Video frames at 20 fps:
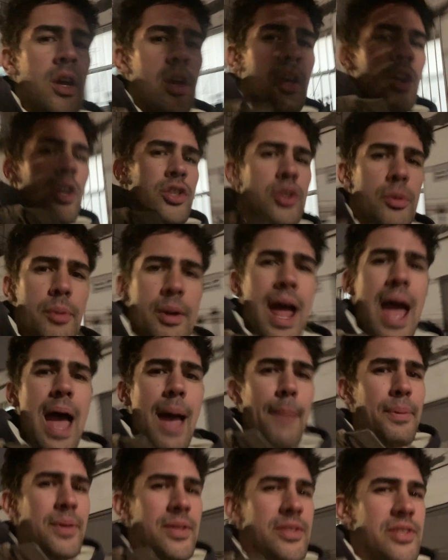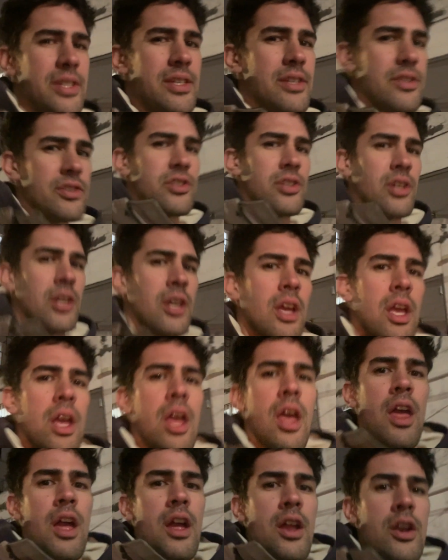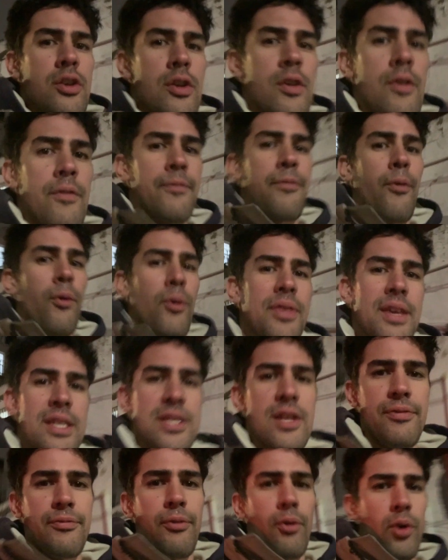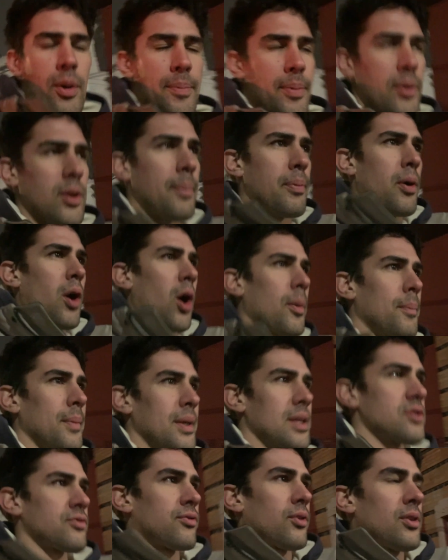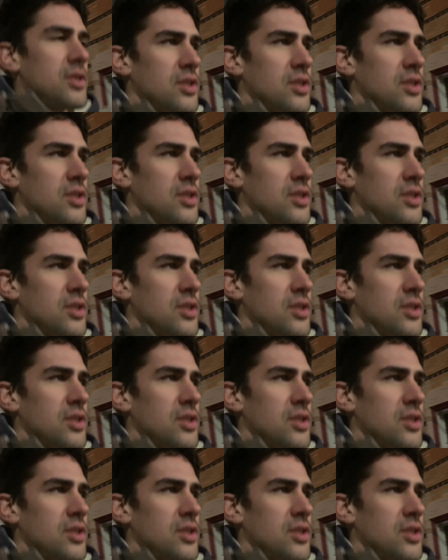So what happens is, for these affordable apartments, for this